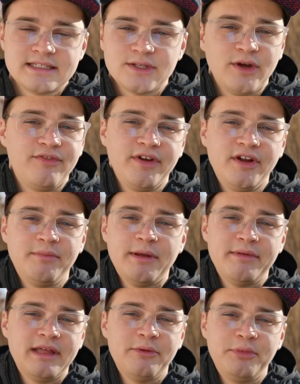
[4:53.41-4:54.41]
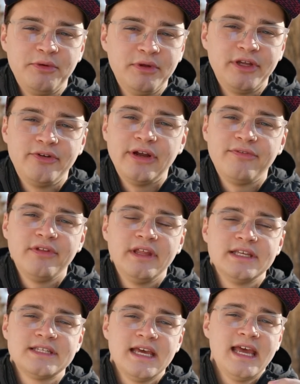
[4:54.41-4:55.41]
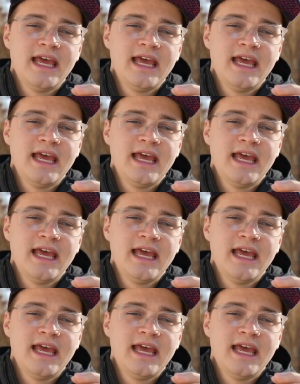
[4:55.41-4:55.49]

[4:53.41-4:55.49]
so I figured maybe that would be really great for this.